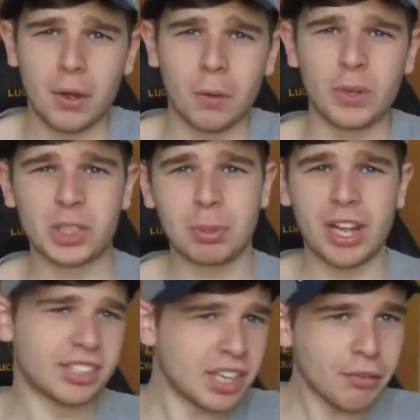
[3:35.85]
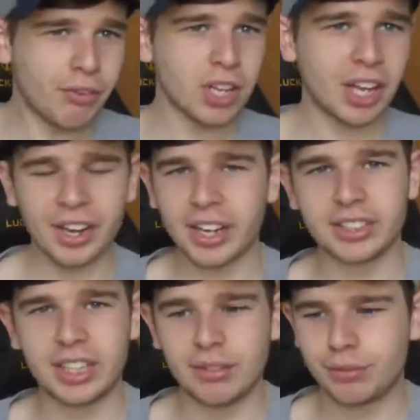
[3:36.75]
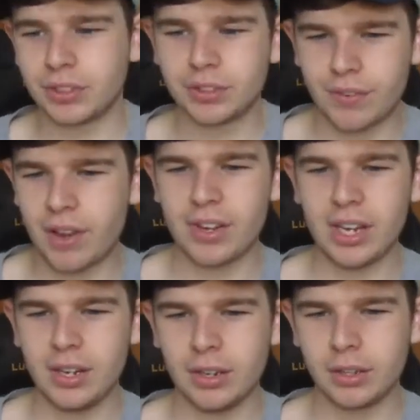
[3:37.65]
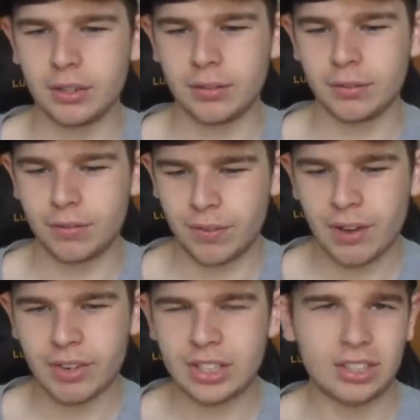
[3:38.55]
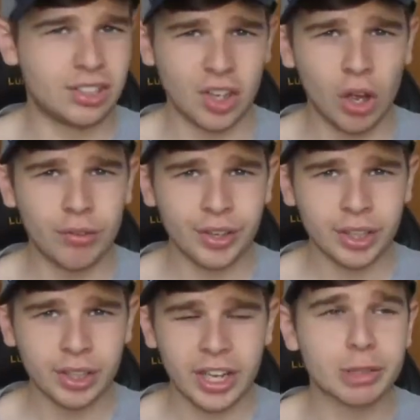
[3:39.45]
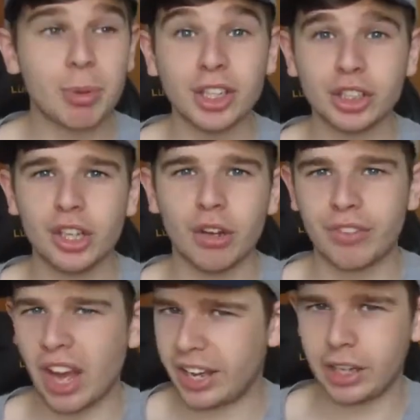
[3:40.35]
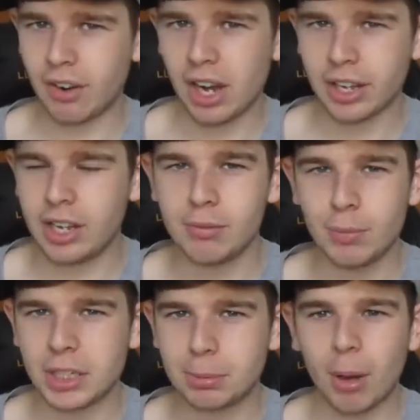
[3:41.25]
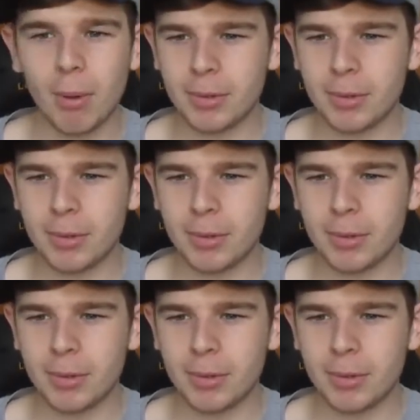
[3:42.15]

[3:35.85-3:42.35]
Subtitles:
which place. And I feel like 19th was very, very deserving, especially of the hierarchy in West Brom.